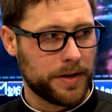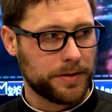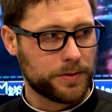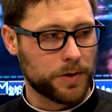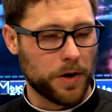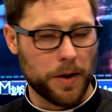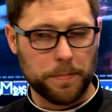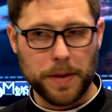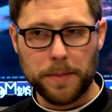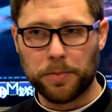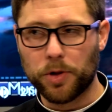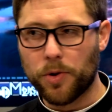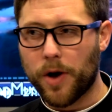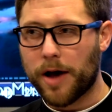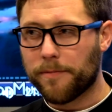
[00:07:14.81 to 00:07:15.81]
So
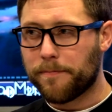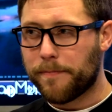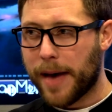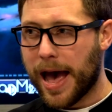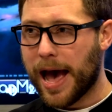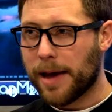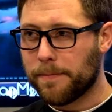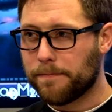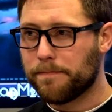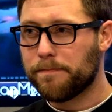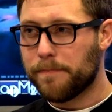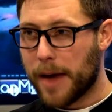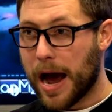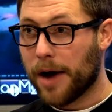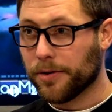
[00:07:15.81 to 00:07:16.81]
people who have bad
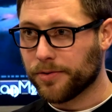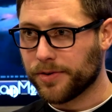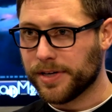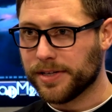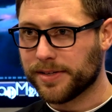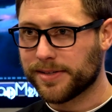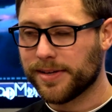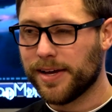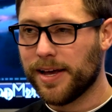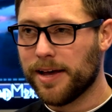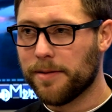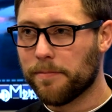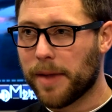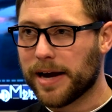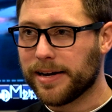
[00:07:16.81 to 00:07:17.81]
boundaries
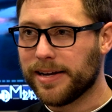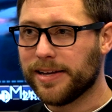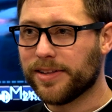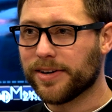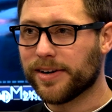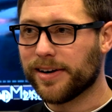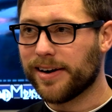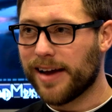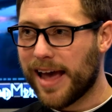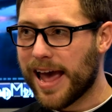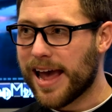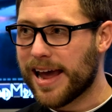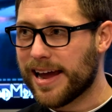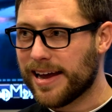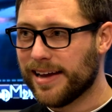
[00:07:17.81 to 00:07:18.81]
might either
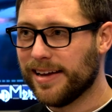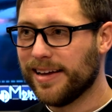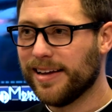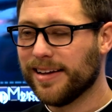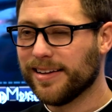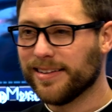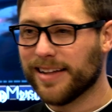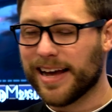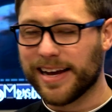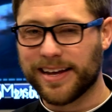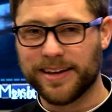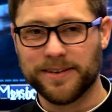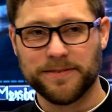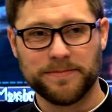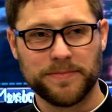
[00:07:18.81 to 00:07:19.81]
A,
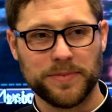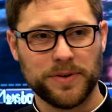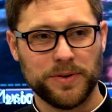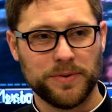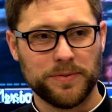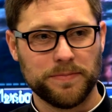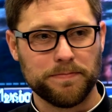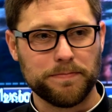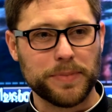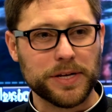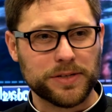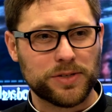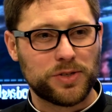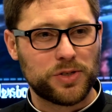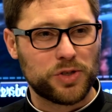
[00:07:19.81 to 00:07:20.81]
like,
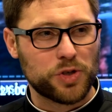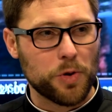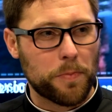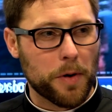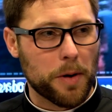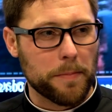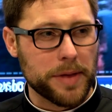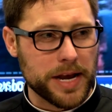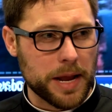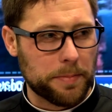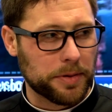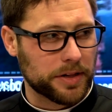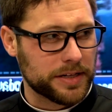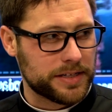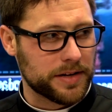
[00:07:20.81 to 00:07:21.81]
be super
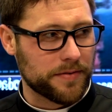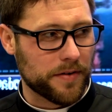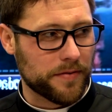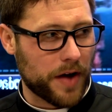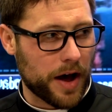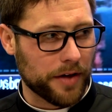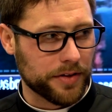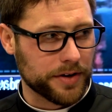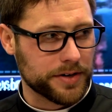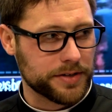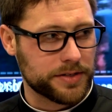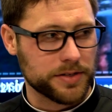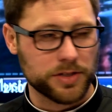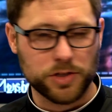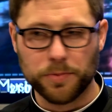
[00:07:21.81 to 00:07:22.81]
manipulative of
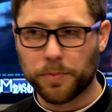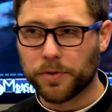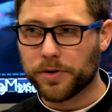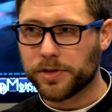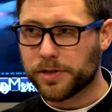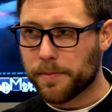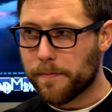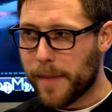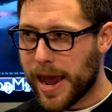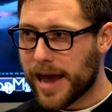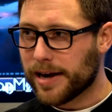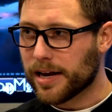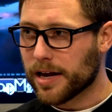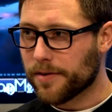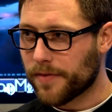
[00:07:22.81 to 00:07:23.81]
others and super
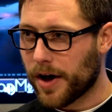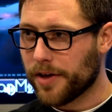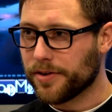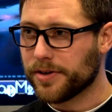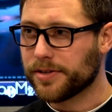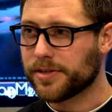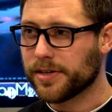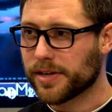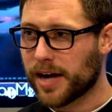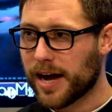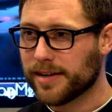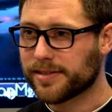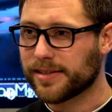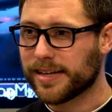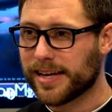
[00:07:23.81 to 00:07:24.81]
demanding of others and
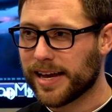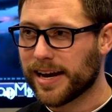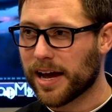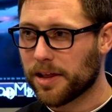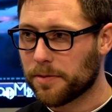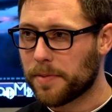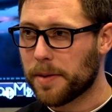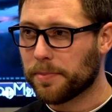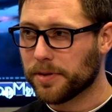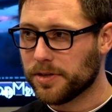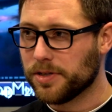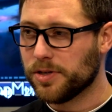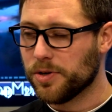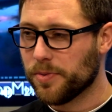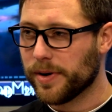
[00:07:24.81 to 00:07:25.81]
constantly getting other people
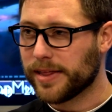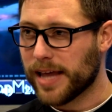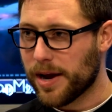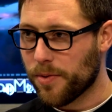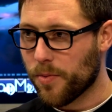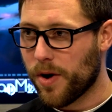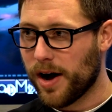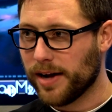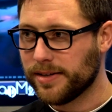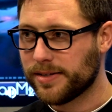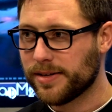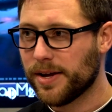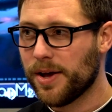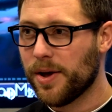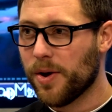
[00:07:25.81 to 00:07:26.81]
to do what they
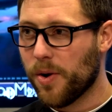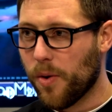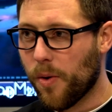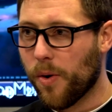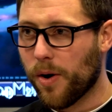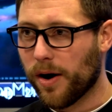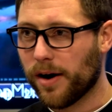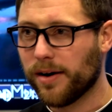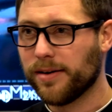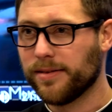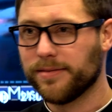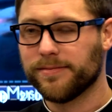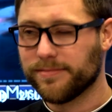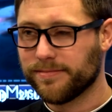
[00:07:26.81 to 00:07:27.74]
want, or